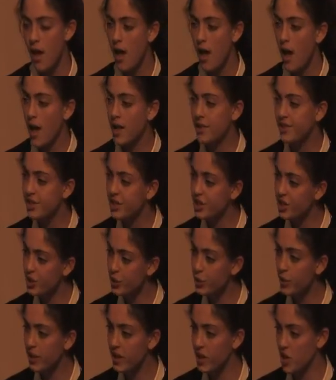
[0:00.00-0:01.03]
And did you
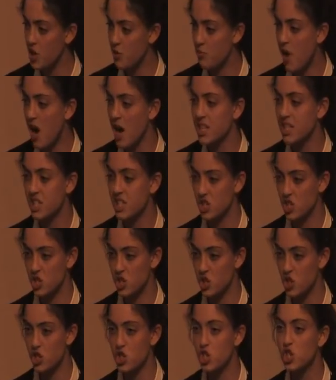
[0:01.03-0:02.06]
hear my
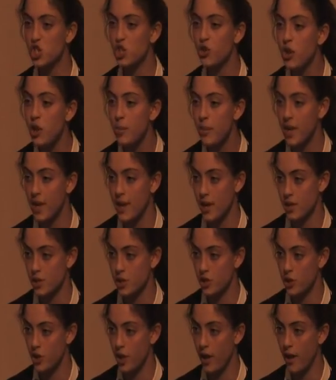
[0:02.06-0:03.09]
sister screaming
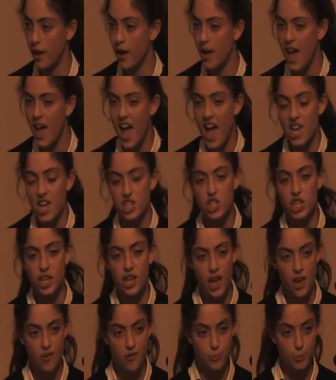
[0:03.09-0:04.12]
yesterday as she
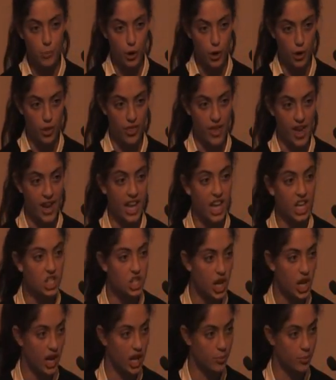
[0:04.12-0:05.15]
gave birth at a
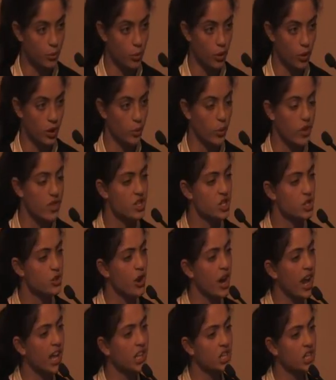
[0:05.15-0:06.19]
checkpoint with
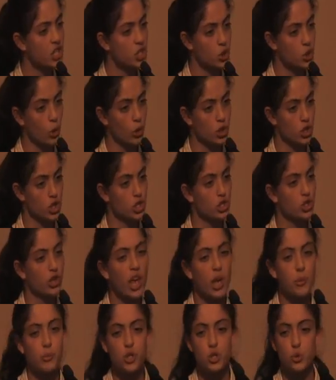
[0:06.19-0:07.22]
Israeli soldiers looking
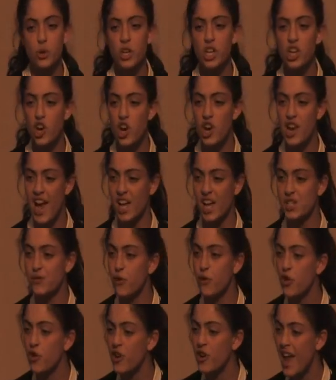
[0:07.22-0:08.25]
between her legs for
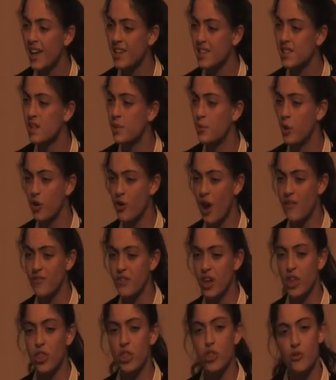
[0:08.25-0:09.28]
their next demographic
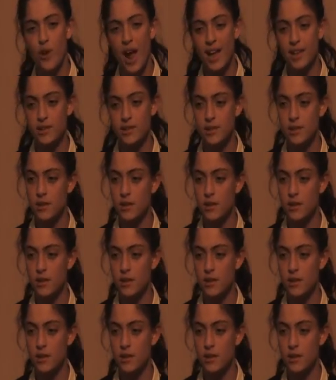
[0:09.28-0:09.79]
threat?